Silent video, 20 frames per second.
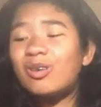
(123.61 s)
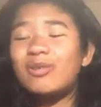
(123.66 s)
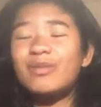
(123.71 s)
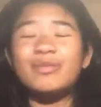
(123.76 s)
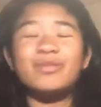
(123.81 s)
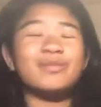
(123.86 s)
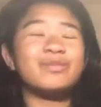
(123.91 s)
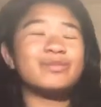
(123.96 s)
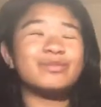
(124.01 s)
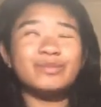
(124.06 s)
Oh
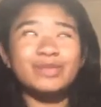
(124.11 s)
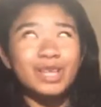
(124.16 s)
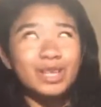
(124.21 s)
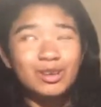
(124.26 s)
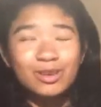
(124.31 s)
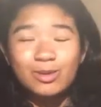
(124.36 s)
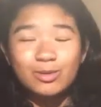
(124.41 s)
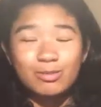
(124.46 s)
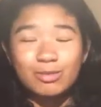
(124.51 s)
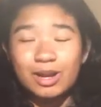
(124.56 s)

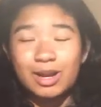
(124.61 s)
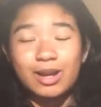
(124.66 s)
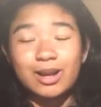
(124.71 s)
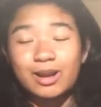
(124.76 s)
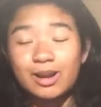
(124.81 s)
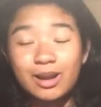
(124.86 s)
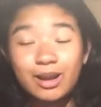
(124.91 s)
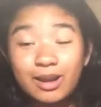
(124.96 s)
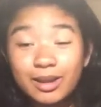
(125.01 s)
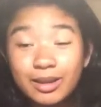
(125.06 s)
my
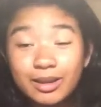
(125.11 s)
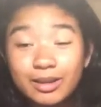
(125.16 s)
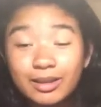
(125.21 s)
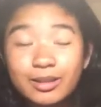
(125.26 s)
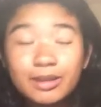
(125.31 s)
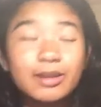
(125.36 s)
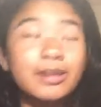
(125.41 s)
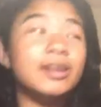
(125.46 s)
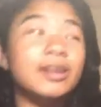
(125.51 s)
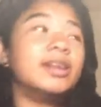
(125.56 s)

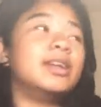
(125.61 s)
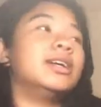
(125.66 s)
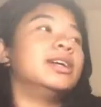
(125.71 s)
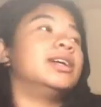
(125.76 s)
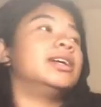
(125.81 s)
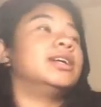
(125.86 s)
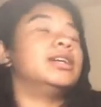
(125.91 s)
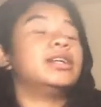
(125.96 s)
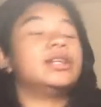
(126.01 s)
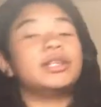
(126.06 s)
god.
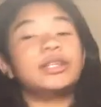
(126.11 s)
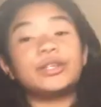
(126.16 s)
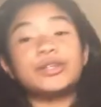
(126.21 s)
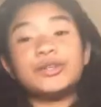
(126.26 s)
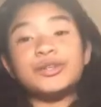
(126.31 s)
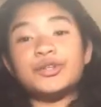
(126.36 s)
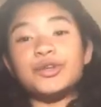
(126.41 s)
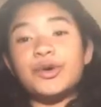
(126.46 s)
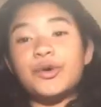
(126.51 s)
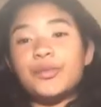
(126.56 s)

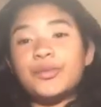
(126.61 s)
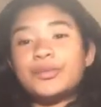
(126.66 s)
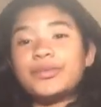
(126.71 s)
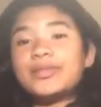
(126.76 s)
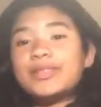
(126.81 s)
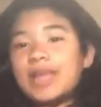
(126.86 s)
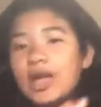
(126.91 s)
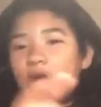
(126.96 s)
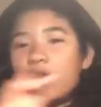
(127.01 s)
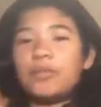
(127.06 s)
So
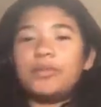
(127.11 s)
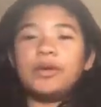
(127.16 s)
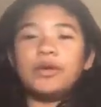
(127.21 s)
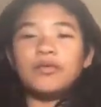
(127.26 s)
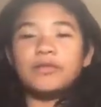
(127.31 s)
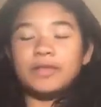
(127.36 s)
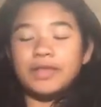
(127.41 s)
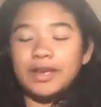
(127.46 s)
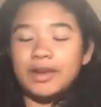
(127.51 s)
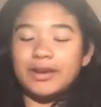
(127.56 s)
now I'll be
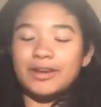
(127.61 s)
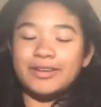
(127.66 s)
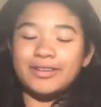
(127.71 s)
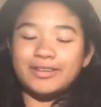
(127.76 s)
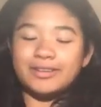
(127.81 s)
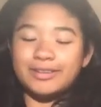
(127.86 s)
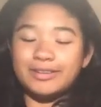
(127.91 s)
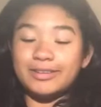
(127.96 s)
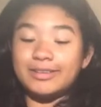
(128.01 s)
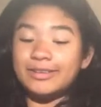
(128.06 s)
over there.
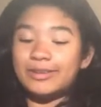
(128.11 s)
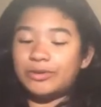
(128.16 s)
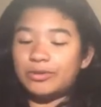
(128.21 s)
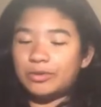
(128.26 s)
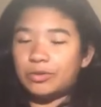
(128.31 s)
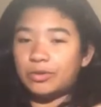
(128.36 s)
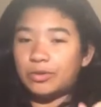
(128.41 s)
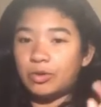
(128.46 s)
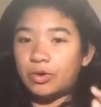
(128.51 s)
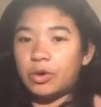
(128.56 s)

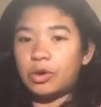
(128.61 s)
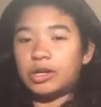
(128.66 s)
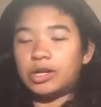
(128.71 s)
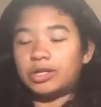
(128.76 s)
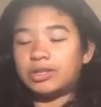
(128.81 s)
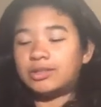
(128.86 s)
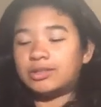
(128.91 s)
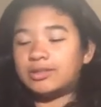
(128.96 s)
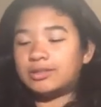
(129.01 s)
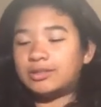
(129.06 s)
Hold
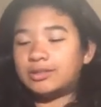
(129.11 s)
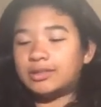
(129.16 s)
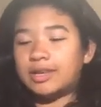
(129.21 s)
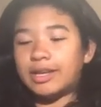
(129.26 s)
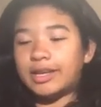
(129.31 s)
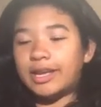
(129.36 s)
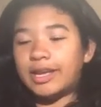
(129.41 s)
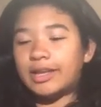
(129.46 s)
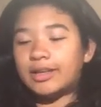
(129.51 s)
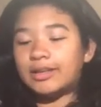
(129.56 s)
on.
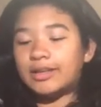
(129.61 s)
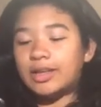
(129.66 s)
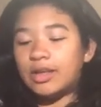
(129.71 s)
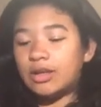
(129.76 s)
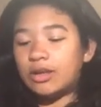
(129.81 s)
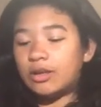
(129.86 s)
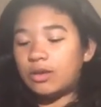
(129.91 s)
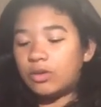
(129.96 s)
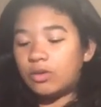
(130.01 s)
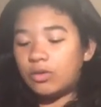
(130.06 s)
Not yet.
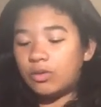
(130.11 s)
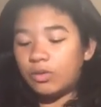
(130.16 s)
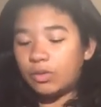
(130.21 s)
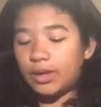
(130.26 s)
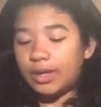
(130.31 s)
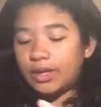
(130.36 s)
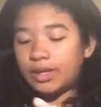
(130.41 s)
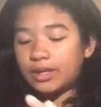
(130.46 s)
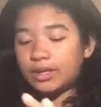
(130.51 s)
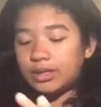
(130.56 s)

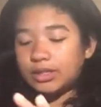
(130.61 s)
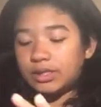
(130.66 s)
Wait.